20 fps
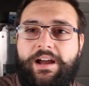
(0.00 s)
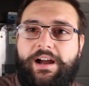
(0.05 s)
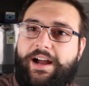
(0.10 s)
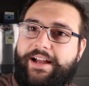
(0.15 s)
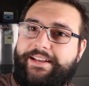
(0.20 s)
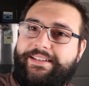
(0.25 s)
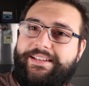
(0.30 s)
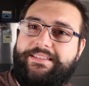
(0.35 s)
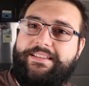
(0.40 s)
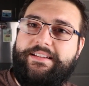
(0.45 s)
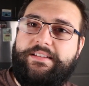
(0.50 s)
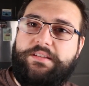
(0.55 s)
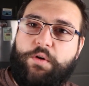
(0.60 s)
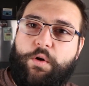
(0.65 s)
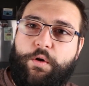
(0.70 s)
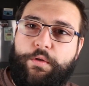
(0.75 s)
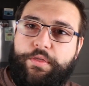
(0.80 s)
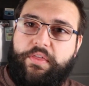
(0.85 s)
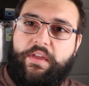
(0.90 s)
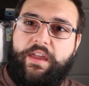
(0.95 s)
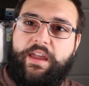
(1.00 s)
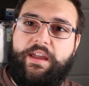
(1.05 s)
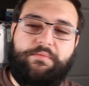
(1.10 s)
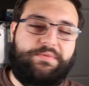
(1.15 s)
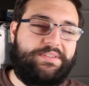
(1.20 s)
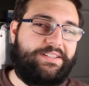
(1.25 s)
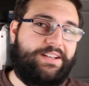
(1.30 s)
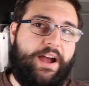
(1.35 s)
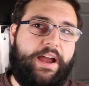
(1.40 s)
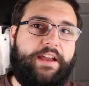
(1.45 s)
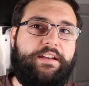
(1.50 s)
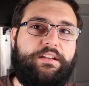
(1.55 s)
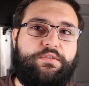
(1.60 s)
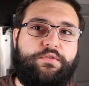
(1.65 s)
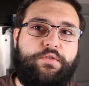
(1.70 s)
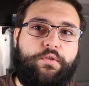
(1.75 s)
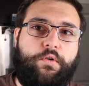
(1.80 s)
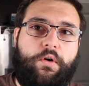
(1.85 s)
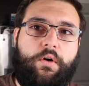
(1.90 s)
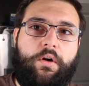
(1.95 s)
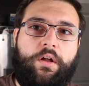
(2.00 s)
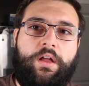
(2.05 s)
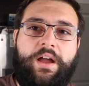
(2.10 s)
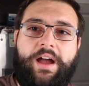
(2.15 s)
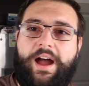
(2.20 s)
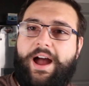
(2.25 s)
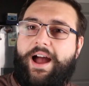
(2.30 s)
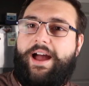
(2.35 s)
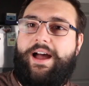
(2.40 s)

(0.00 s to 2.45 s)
I did this whole thing, it was kind of cool,